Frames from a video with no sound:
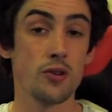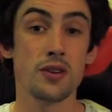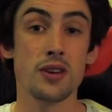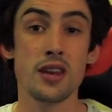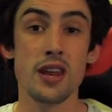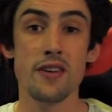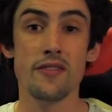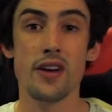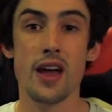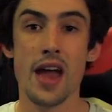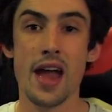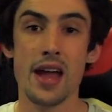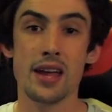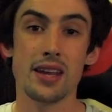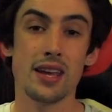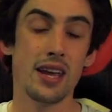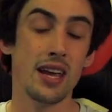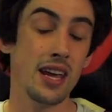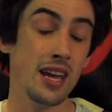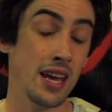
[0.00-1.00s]
never had
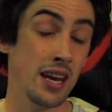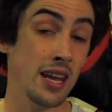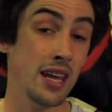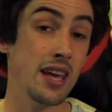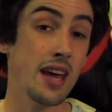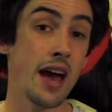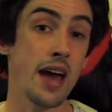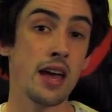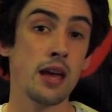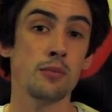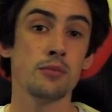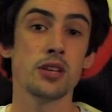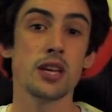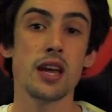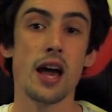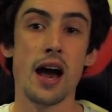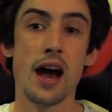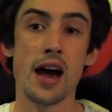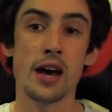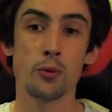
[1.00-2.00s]
any AMD
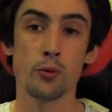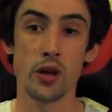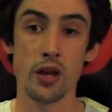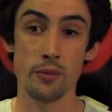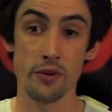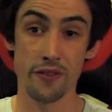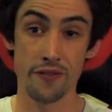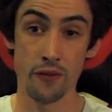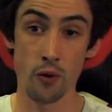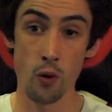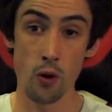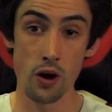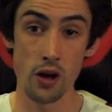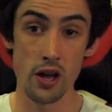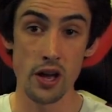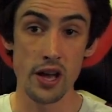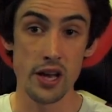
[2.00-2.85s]
hardware before,